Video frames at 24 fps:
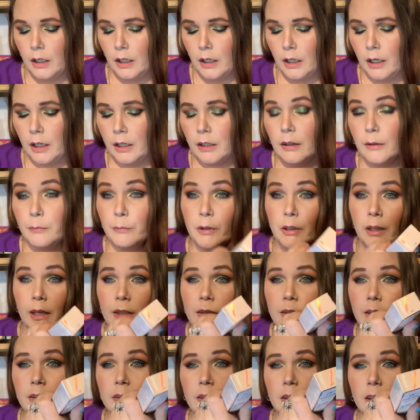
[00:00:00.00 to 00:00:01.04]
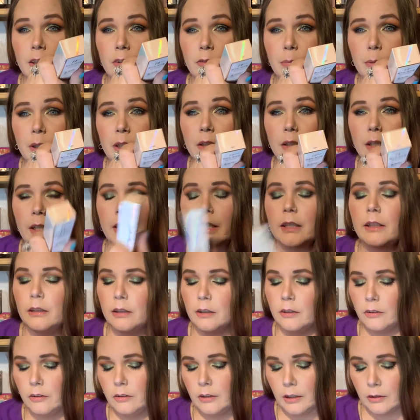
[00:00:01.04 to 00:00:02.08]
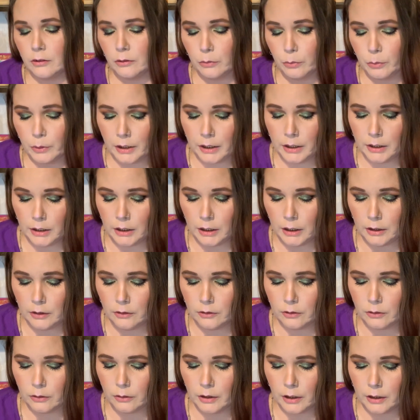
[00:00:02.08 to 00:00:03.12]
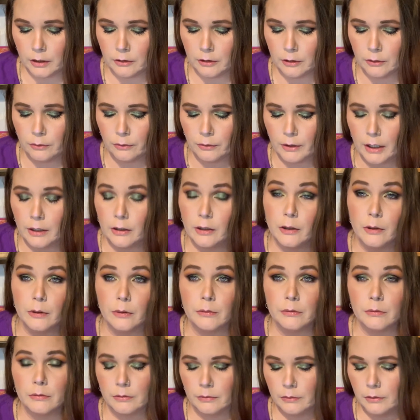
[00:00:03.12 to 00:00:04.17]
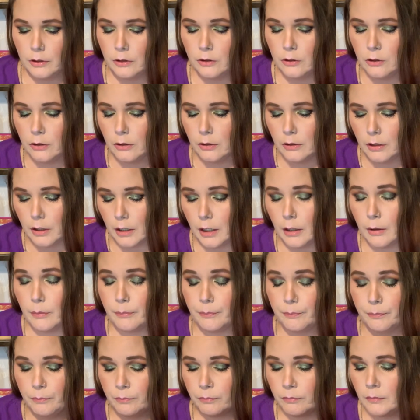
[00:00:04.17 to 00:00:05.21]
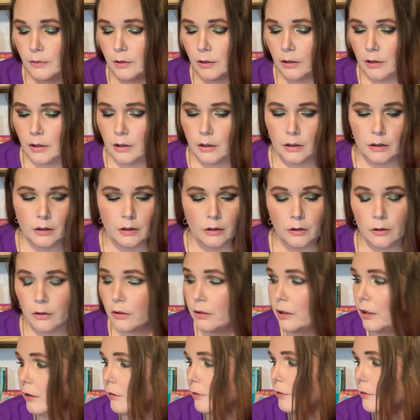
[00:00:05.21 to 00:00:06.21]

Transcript: And I'm glad they did give me light, because that's what I need. So they did follow your thing